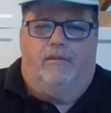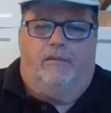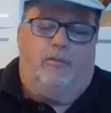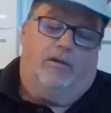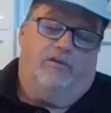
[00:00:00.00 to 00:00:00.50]

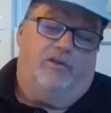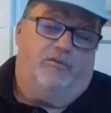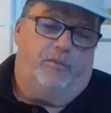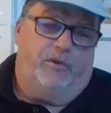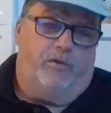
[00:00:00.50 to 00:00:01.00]
Well, she's
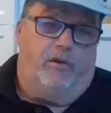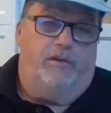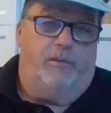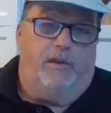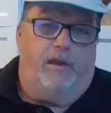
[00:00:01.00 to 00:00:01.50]
rubbed her
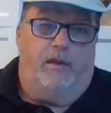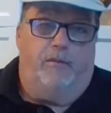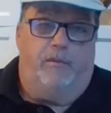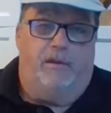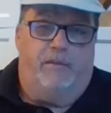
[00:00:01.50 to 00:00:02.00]
eyes with a
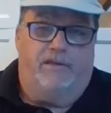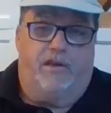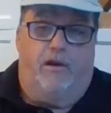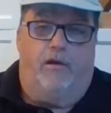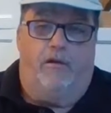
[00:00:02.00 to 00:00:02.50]

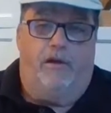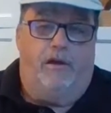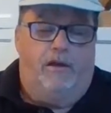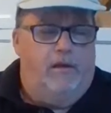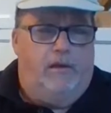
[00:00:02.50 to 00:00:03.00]
mascara.
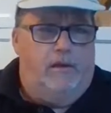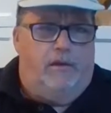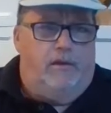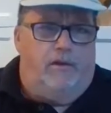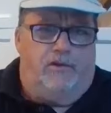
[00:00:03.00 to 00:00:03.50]

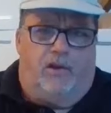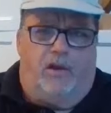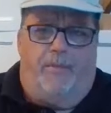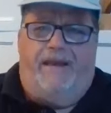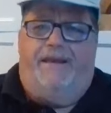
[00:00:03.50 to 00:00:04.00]
Looks like
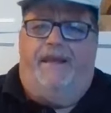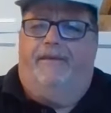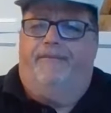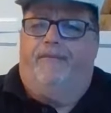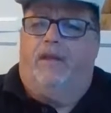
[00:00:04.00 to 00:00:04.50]
a panda.
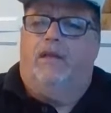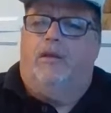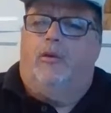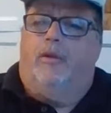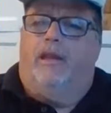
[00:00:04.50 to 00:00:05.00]

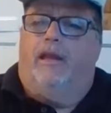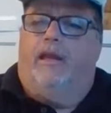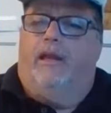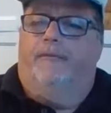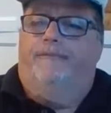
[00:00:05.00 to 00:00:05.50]
But there
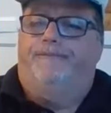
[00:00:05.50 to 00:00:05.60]
you go.